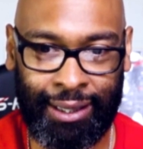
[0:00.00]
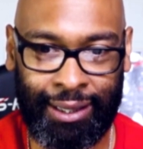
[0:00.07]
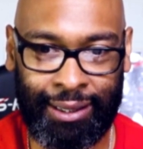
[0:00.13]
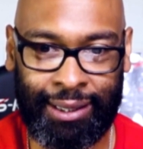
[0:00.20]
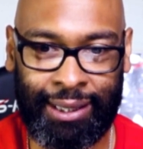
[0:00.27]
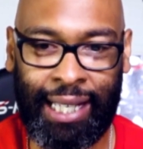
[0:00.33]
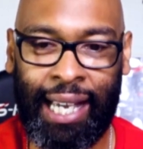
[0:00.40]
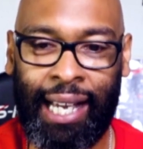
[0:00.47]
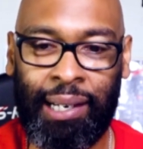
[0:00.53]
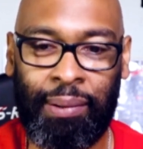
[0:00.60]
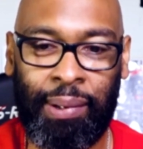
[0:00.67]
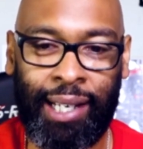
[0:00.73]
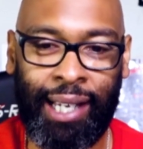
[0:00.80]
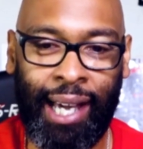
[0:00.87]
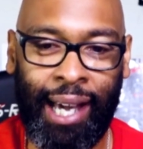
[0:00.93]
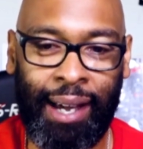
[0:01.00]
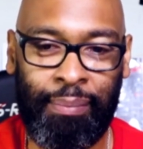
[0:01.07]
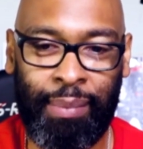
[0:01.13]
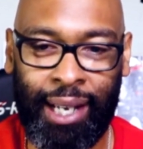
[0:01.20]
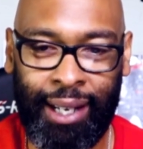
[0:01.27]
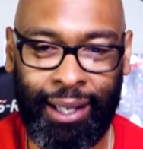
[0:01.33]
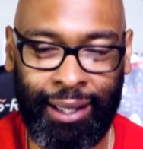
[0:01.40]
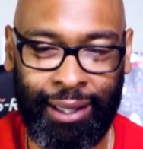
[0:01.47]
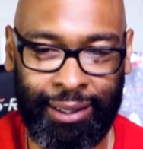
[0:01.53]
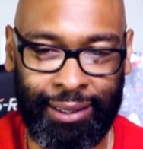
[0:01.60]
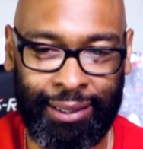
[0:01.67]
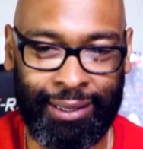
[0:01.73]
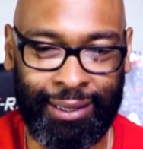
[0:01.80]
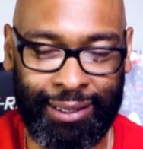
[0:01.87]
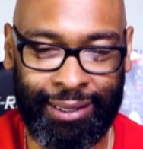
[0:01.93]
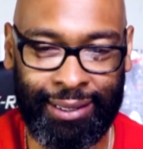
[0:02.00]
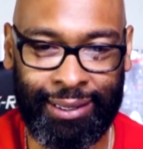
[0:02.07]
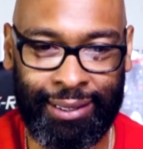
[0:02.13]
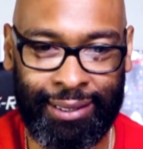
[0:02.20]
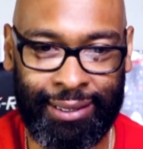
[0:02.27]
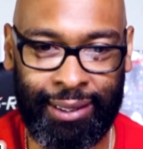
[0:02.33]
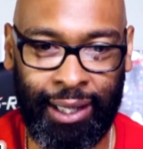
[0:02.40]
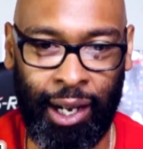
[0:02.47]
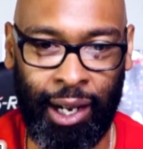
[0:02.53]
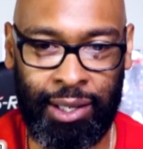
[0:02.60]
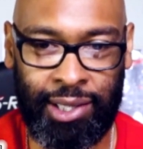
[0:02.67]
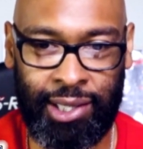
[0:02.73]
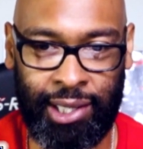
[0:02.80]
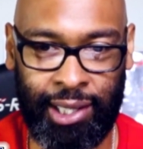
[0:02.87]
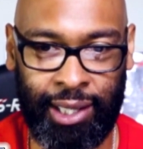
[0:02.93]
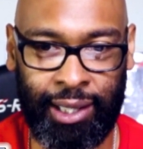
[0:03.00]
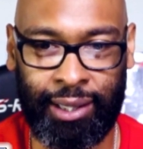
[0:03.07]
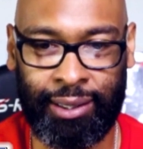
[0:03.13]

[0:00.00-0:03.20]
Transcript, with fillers: Skelly, where you at, man? Oh, shit.